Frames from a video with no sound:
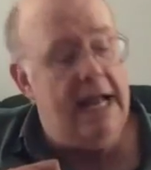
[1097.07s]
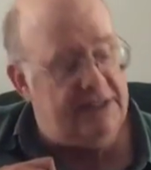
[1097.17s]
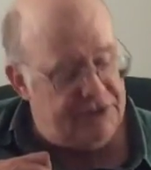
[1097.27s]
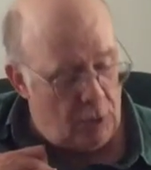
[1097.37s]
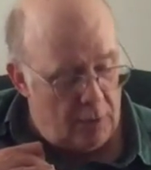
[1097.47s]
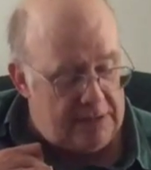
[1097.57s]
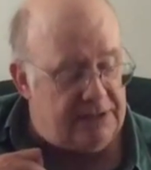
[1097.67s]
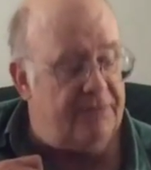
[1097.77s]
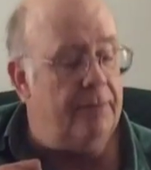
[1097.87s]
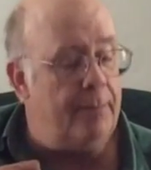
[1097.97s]
and show all
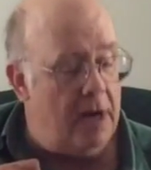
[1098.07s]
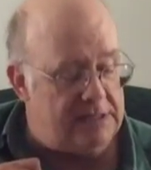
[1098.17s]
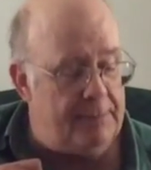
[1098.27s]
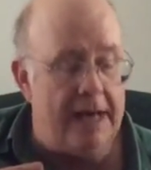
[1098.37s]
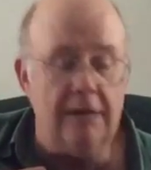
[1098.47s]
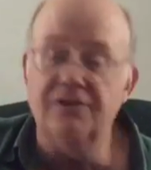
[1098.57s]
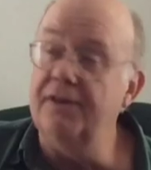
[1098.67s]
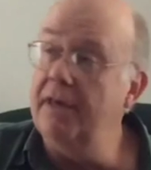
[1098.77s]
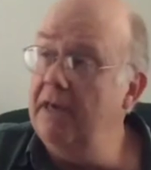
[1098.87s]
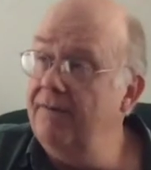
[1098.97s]
these different box patterns in
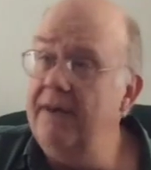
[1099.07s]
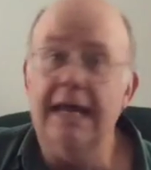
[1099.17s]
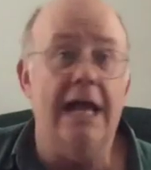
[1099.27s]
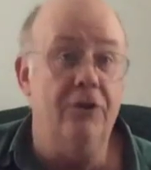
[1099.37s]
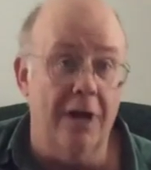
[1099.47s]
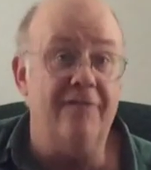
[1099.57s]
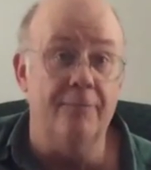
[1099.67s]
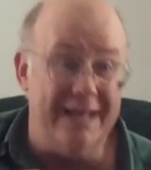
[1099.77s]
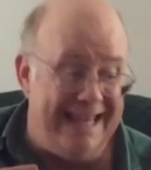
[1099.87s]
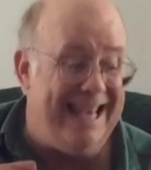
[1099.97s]
the key of E, and you'll have
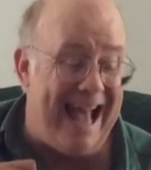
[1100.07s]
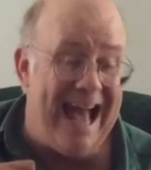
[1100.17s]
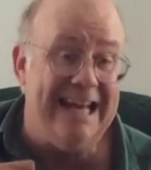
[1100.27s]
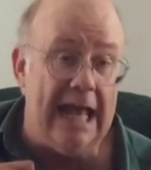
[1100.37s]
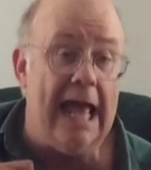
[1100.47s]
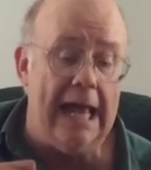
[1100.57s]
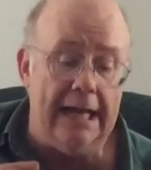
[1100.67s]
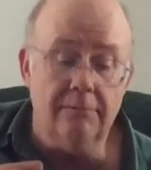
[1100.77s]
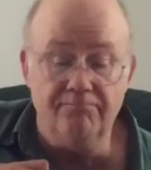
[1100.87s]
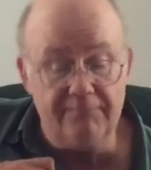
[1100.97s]
them in E and
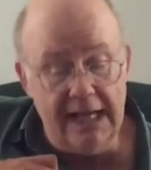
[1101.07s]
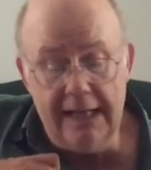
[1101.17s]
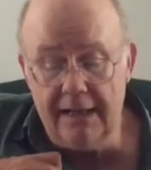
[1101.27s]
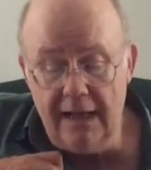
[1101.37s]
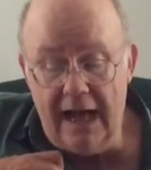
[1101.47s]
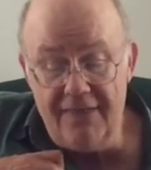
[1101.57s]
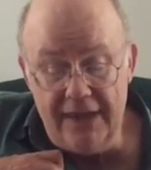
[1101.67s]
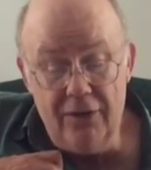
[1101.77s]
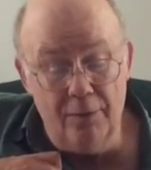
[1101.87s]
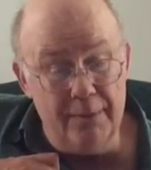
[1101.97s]
A, and I
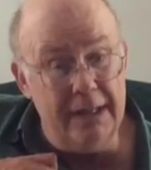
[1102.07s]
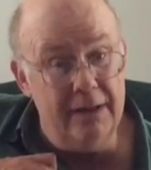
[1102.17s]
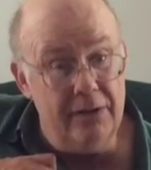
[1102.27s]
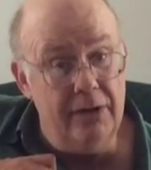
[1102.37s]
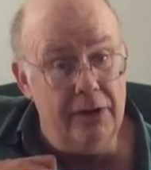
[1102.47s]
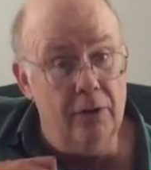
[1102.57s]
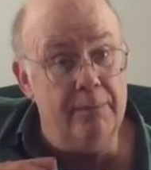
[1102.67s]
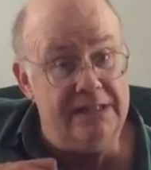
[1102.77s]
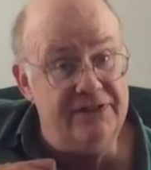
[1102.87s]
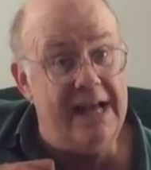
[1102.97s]
think you'll be
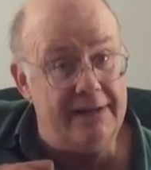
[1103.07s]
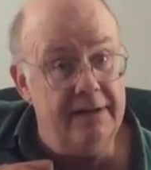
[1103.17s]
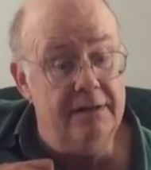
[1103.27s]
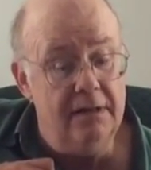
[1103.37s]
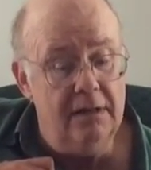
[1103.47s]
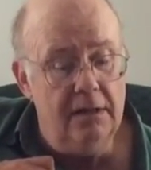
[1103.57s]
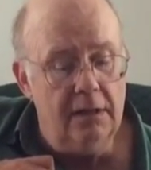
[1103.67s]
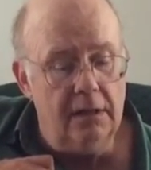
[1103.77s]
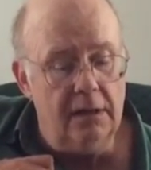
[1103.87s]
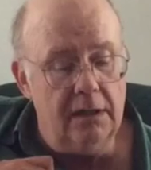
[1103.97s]
set
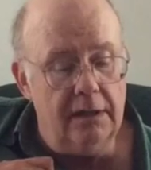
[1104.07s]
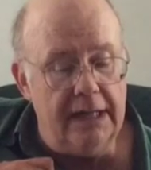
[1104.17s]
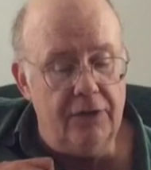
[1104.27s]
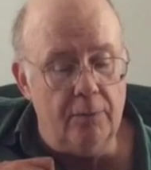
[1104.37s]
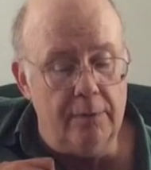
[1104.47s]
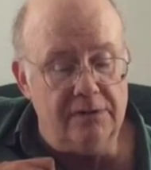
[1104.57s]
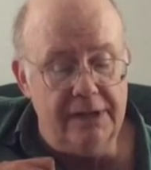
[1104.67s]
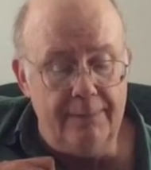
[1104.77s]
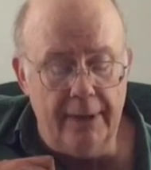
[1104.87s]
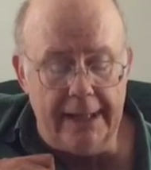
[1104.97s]
in your blues
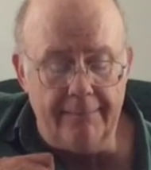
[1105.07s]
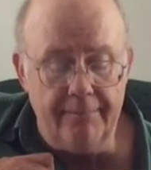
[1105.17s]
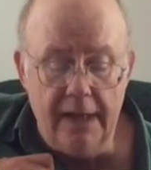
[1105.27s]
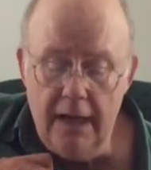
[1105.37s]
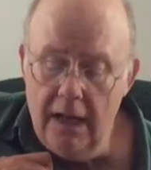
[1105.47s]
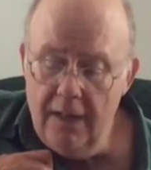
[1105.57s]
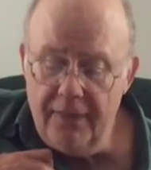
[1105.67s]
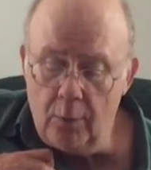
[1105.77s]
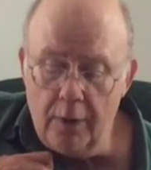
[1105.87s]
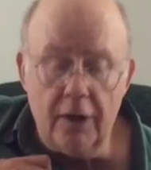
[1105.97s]
lead playing. I
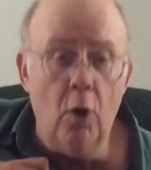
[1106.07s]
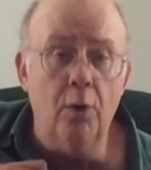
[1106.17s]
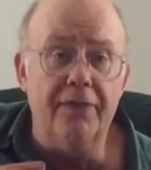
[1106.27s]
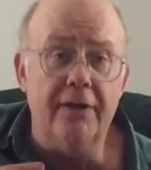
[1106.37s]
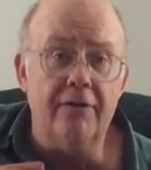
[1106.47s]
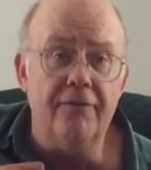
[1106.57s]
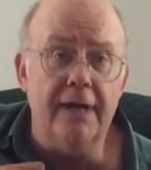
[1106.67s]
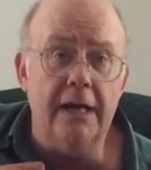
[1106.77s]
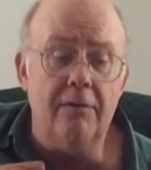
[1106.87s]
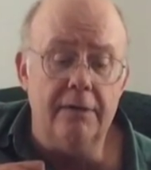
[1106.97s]
think we're going to hold it there for
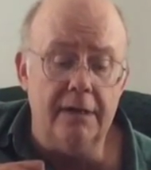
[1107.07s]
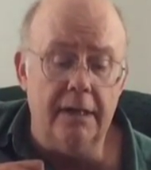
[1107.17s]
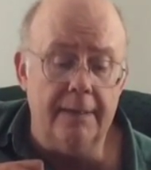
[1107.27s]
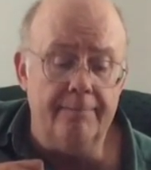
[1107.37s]
now, and